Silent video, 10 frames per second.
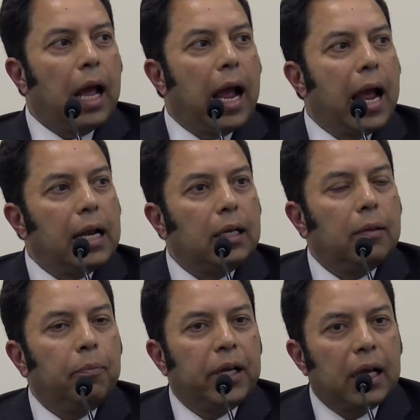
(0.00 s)
And
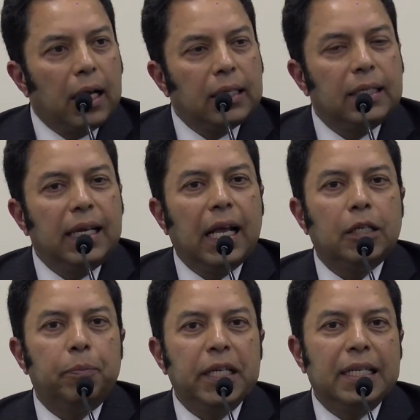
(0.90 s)
because he
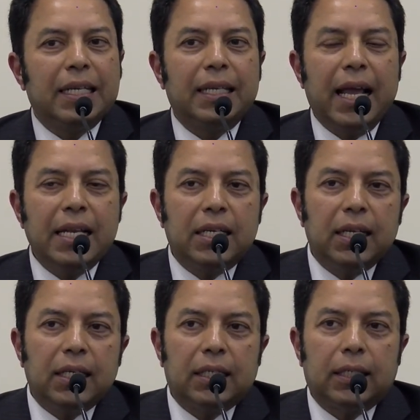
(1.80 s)
has business
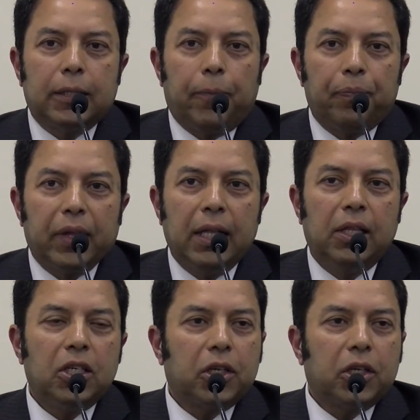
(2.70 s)
entities in this